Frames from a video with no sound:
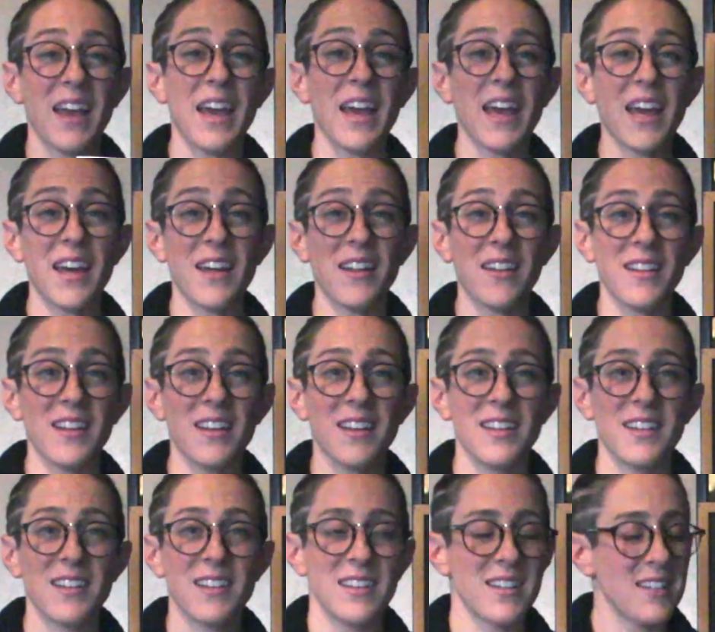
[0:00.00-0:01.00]
L.
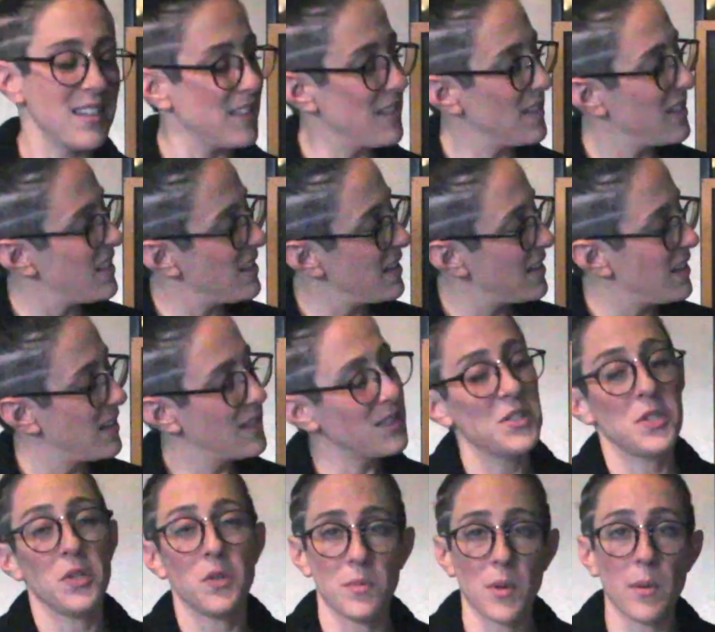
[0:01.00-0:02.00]

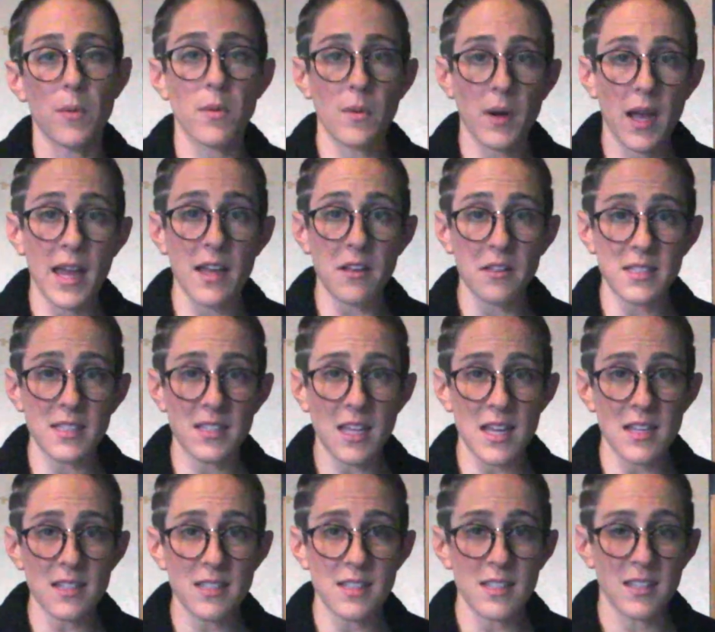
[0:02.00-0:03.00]
Do you remember what L
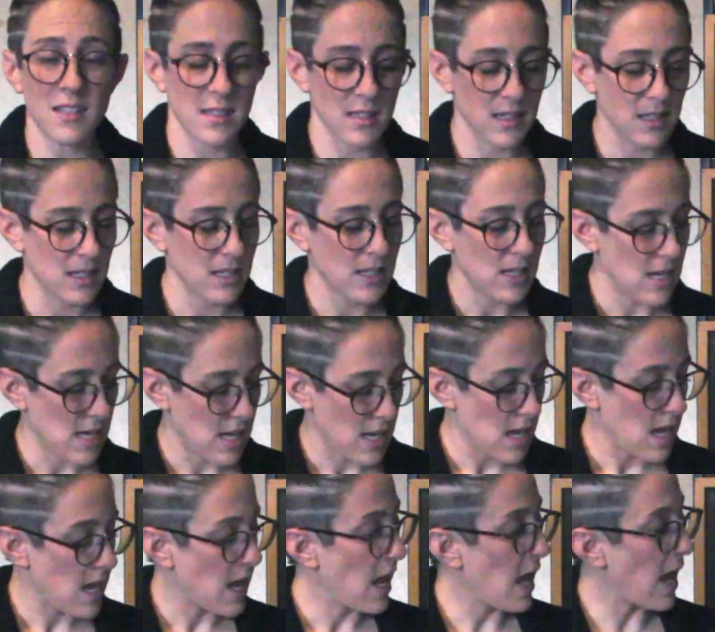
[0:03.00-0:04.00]
says?
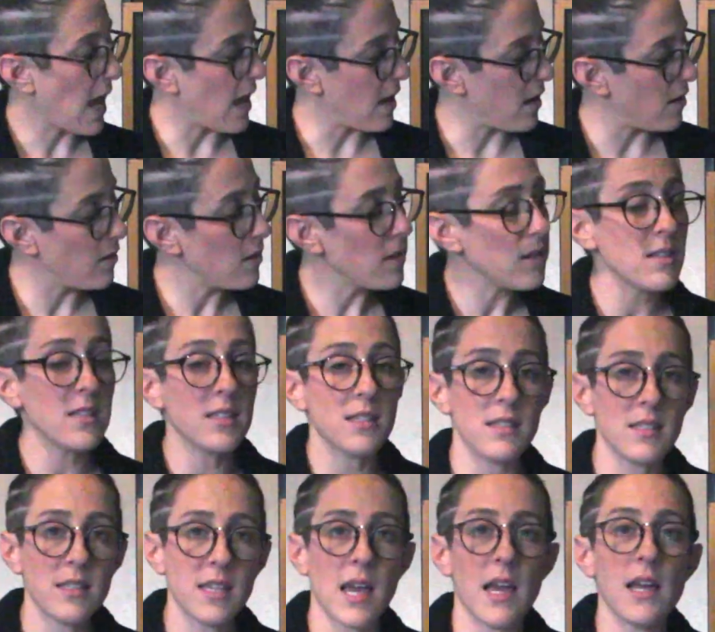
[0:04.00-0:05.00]
L
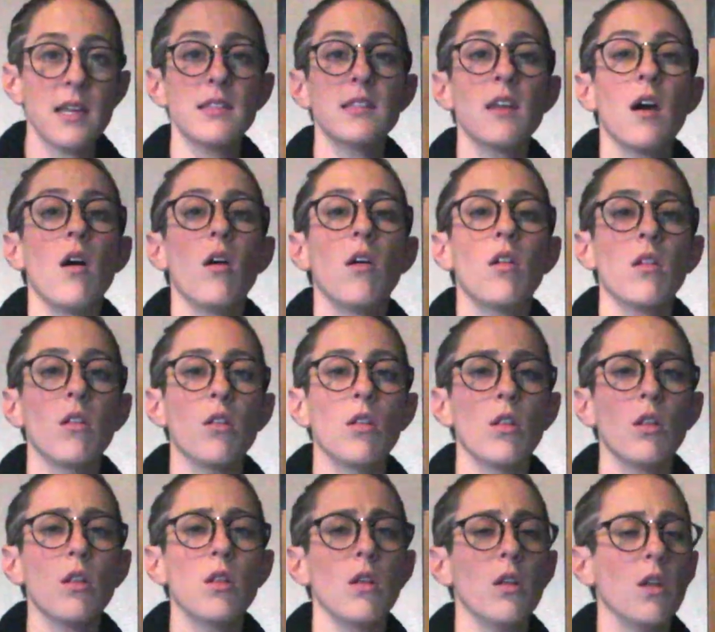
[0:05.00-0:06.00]
says
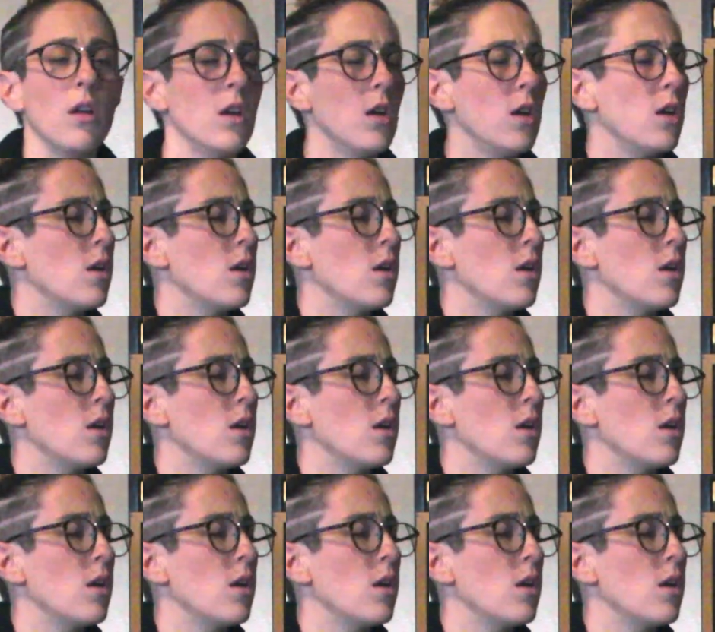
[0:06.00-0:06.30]
L,